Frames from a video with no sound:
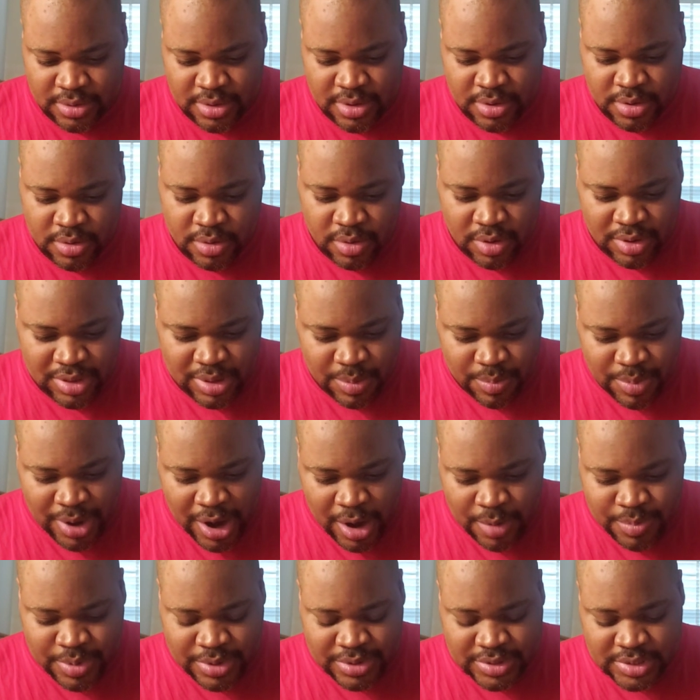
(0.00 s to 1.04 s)
on
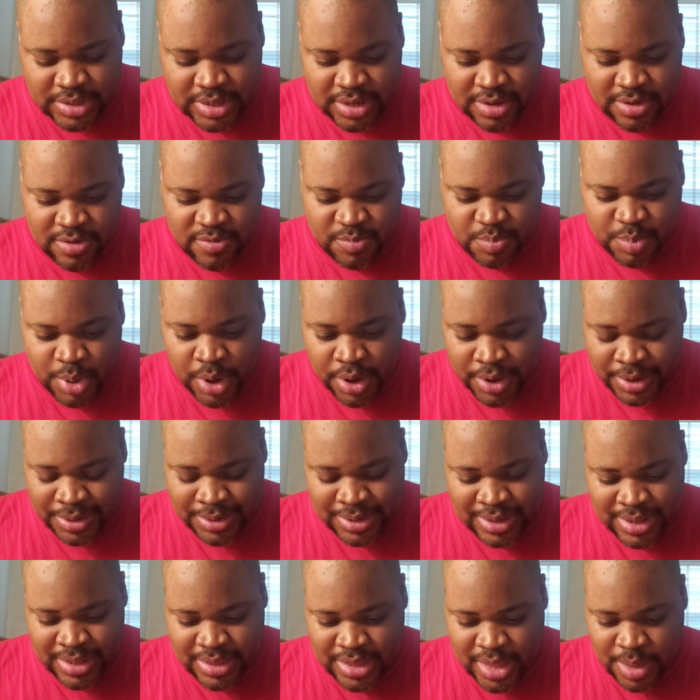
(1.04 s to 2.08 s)
Laraba's punt
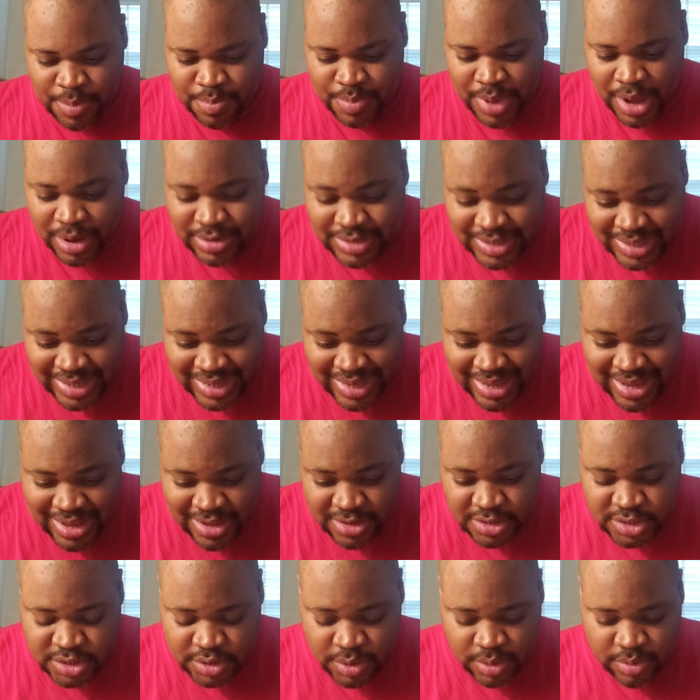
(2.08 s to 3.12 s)
that bounced the end
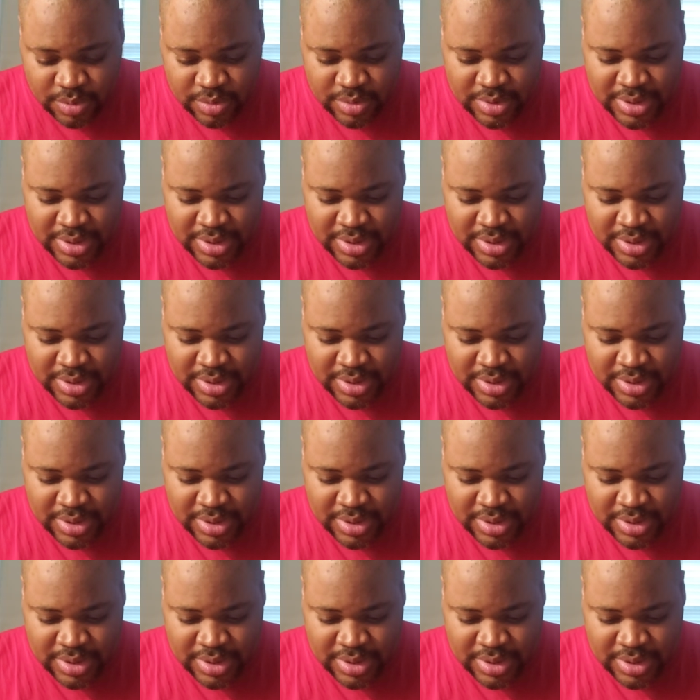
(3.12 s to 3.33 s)
zone